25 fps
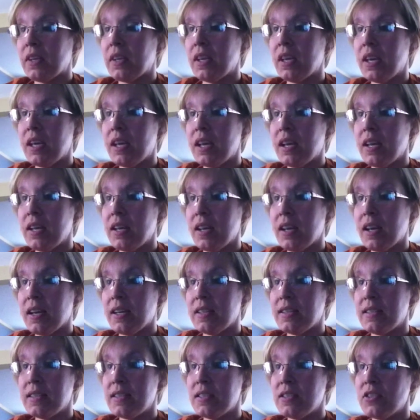and I
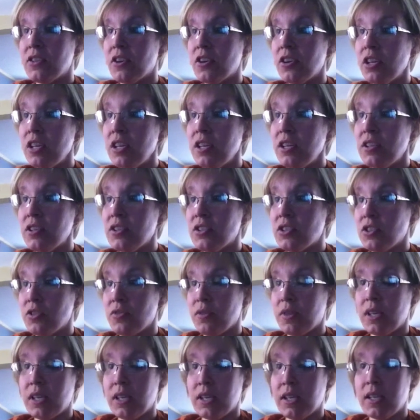started
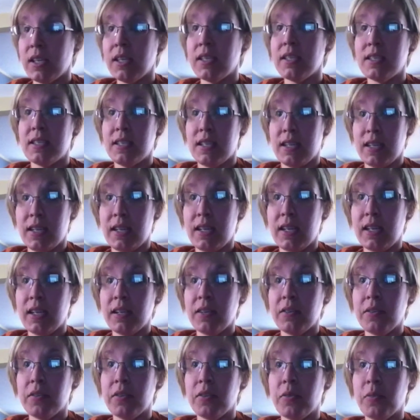doing
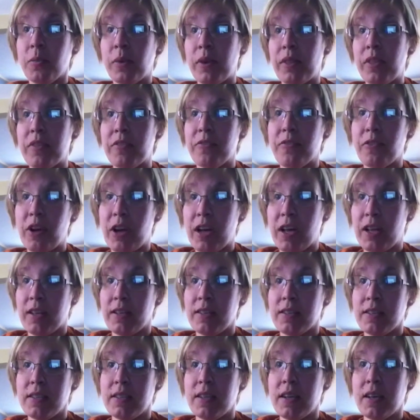Insanity with a
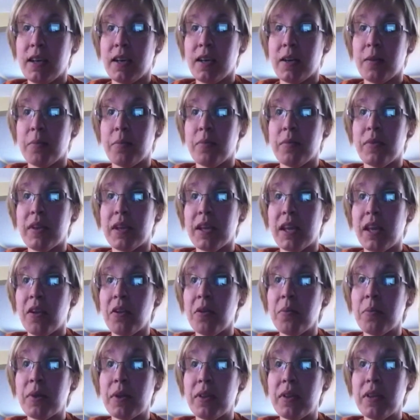friend. Um, the
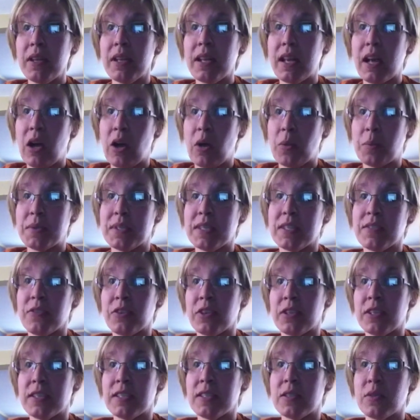accountability helped as
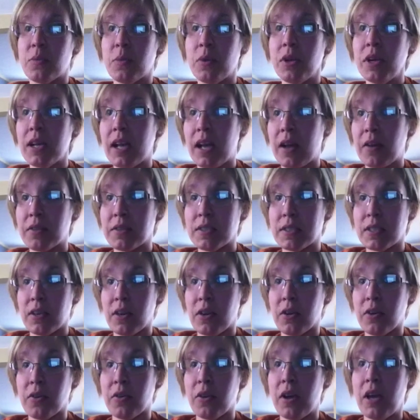far as the workouts
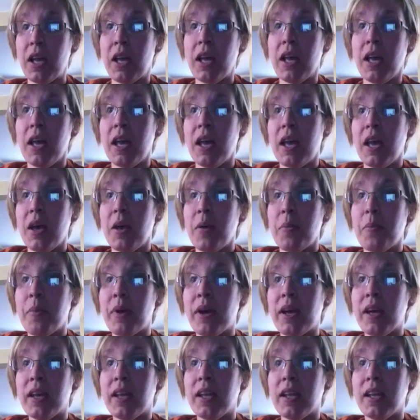go,
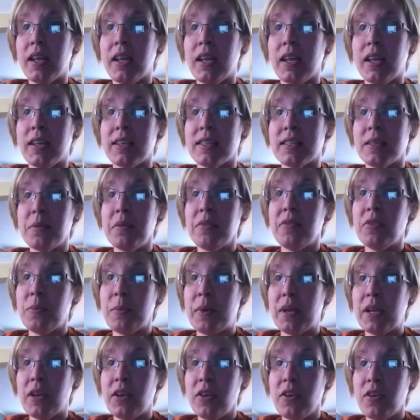but as some of you
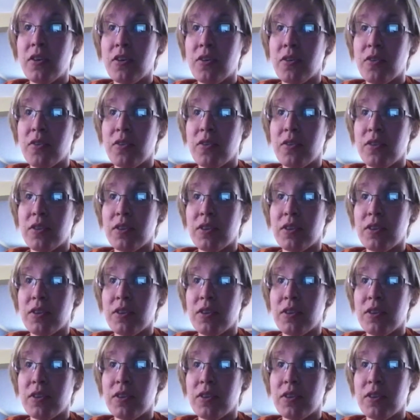may know,